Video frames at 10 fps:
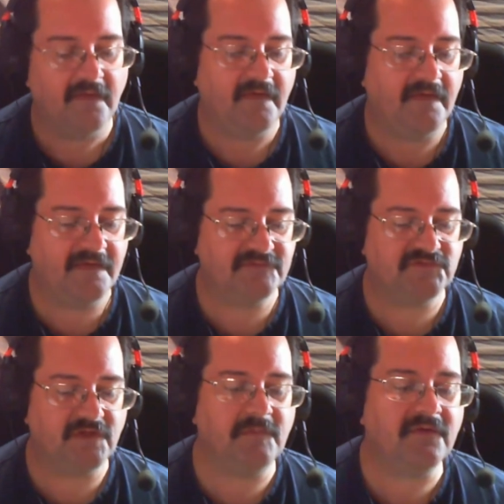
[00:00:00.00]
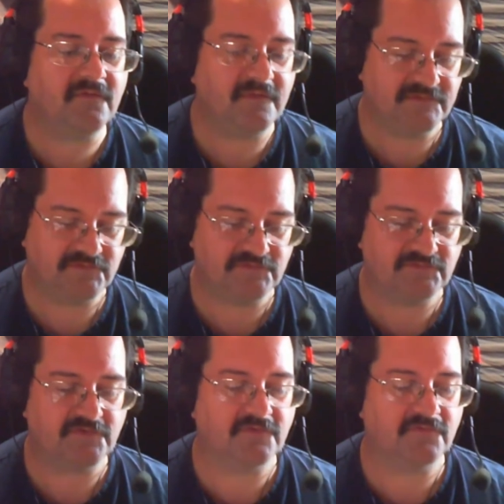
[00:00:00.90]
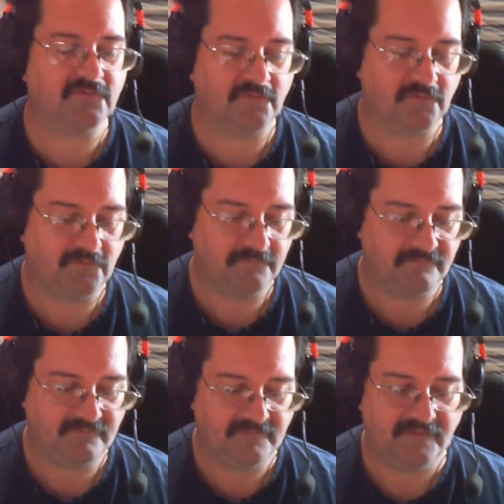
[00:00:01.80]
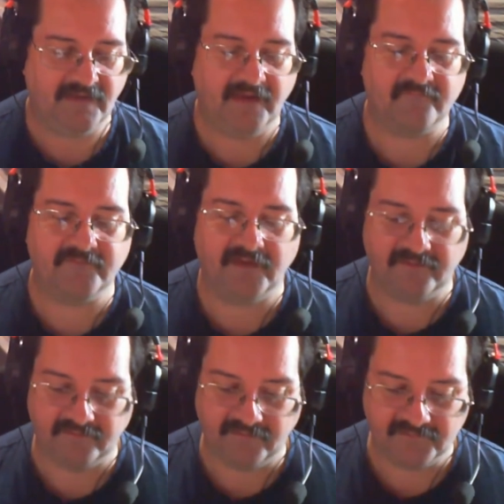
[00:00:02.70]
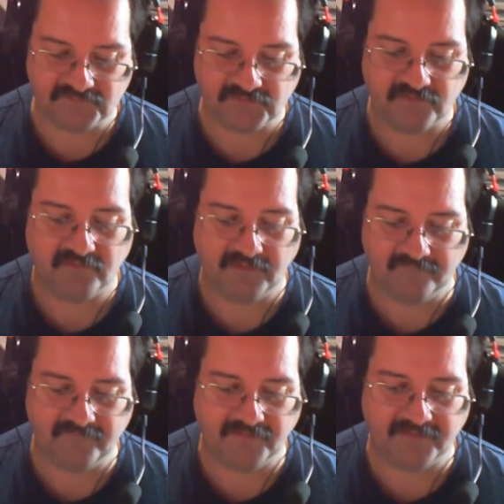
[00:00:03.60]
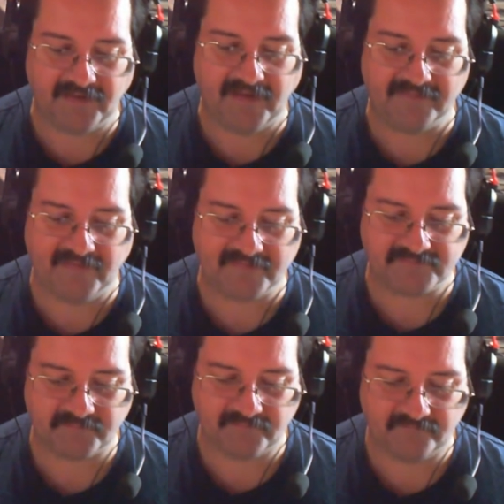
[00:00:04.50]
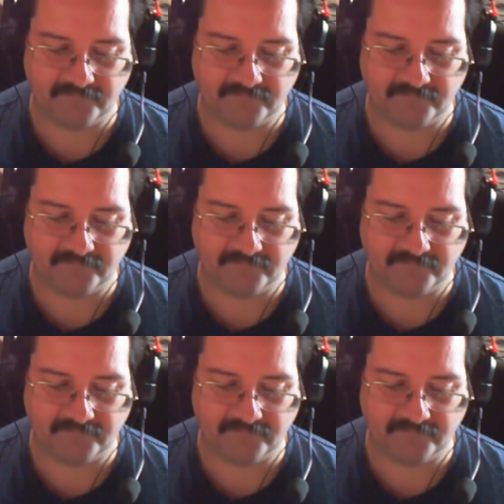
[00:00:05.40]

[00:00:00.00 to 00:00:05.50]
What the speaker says: Enchantment creatures you control have Death Touch, Lifelink, and Hexproof.